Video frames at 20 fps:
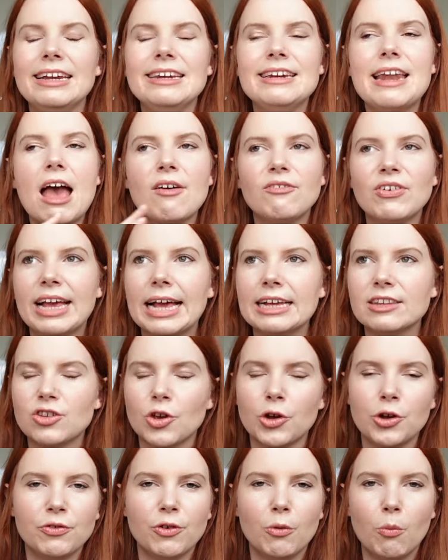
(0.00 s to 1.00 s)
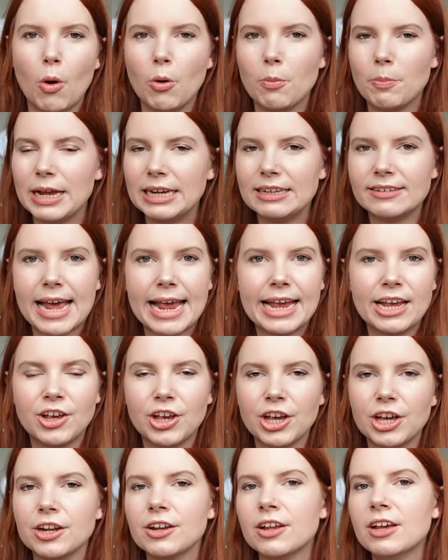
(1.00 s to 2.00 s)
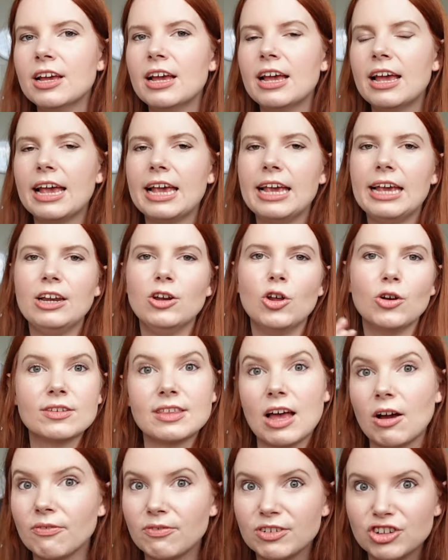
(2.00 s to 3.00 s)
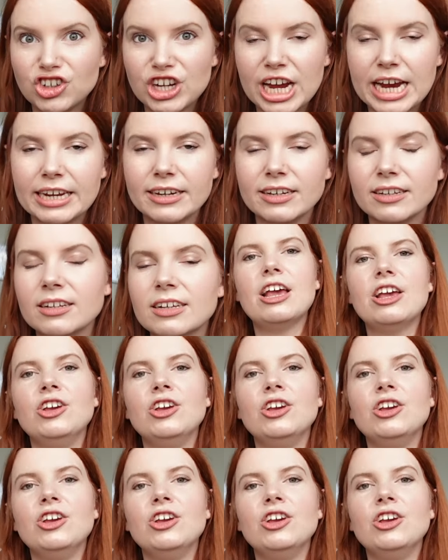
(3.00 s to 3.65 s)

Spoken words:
never gets over Walt being taken. He looks out for Jin.